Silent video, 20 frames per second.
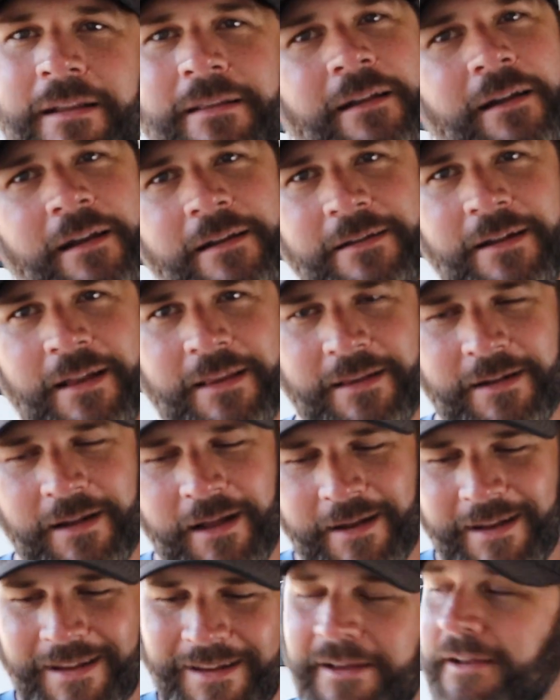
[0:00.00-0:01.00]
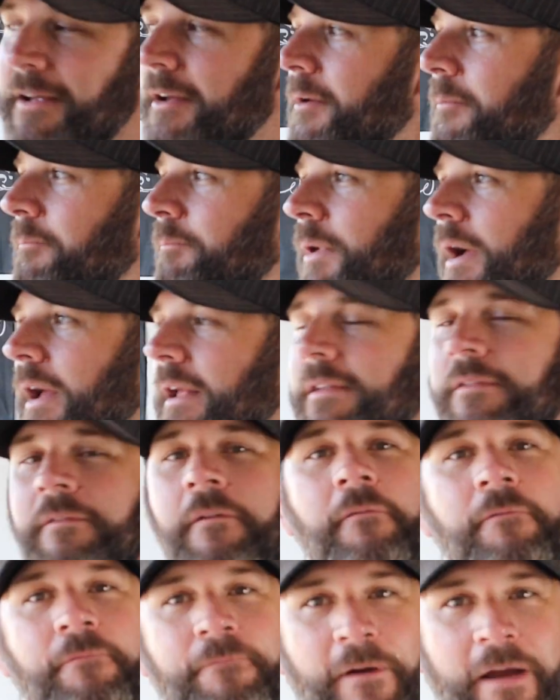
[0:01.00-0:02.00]
there ain't nothing on it. But
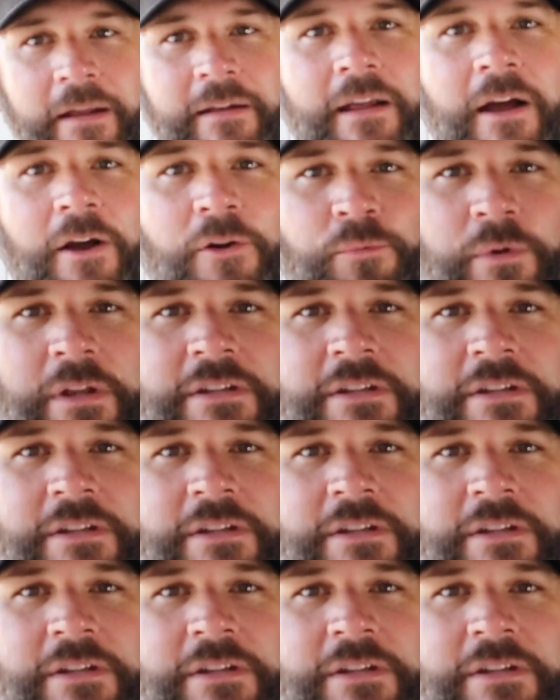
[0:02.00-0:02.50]
find out,